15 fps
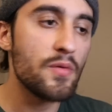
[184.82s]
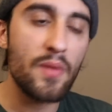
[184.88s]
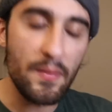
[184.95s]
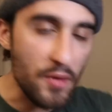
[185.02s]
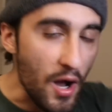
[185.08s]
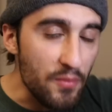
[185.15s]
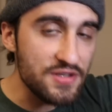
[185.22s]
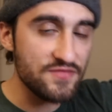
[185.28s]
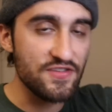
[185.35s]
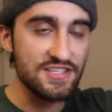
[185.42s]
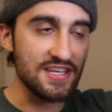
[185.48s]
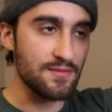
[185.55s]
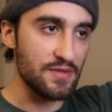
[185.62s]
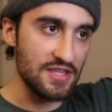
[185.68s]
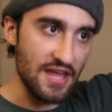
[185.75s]
my mom was
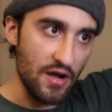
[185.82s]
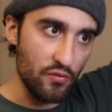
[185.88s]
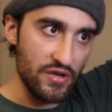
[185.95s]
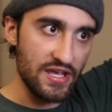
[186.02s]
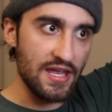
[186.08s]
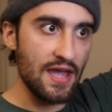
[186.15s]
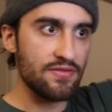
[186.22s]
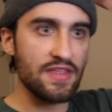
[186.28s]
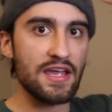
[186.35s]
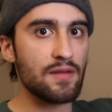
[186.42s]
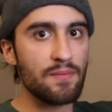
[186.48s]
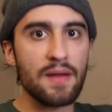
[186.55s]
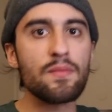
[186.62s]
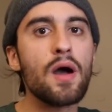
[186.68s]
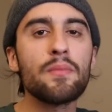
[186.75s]
visiting me that week, and like,
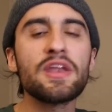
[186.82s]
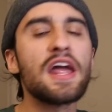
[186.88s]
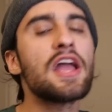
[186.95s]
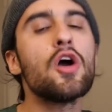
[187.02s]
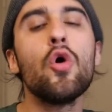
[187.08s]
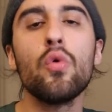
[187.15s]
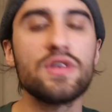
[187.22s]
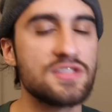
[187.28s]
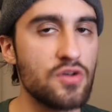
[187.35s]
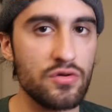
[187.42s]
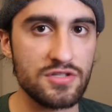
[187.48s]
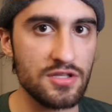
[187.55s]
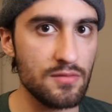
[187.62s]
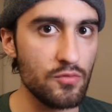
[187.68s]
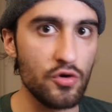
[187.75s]
my mom and I always go
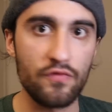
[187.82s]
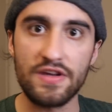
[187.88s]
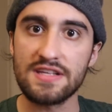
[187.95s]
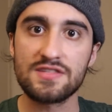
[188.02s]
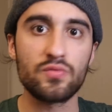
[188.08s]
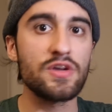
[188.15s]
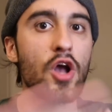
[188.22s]
to the movies. We